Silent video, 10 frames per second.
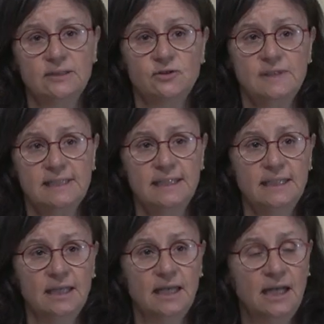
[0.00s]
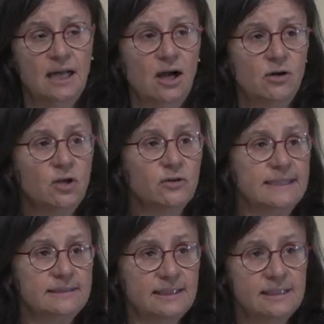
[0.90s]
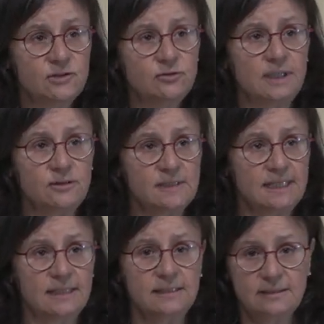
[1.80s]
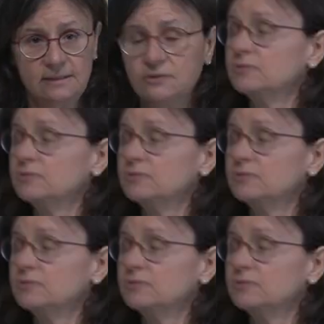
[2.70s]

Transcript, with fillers: and to see how long it takes to understand,